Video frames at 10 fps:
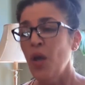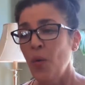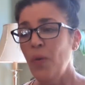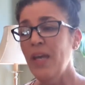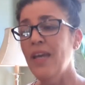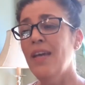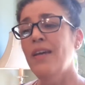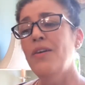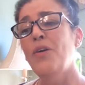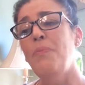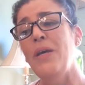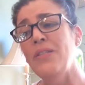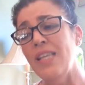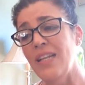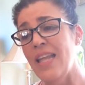We'll
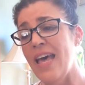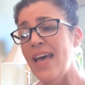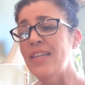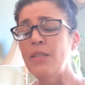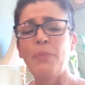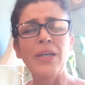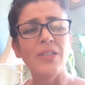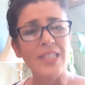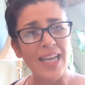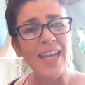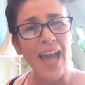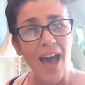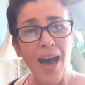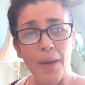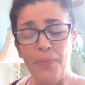build a land, building up
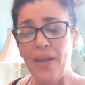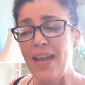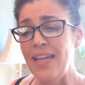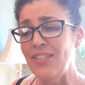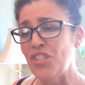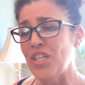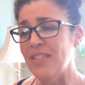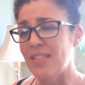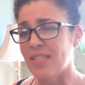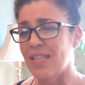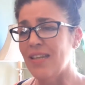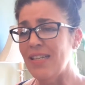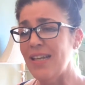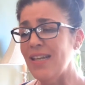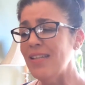ancient
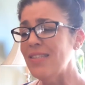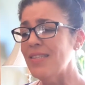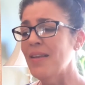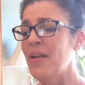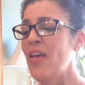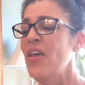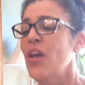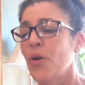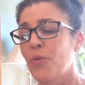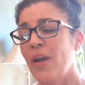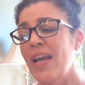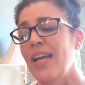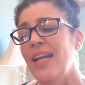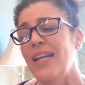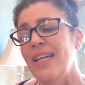cities,
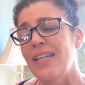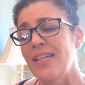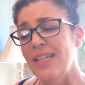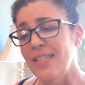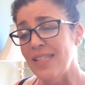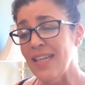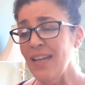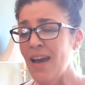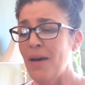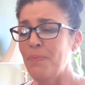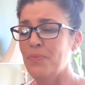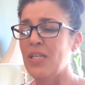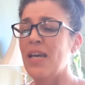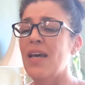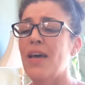raising up
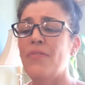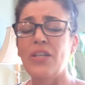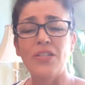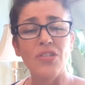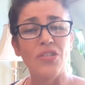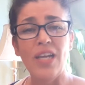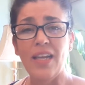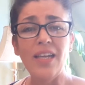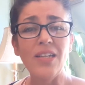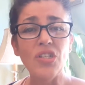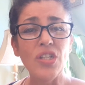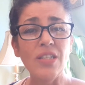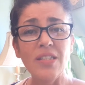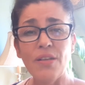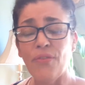
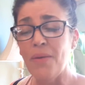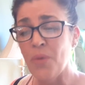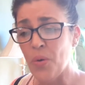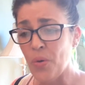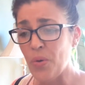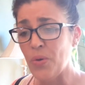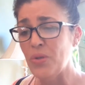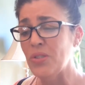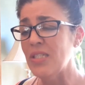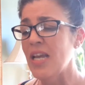devastations from old,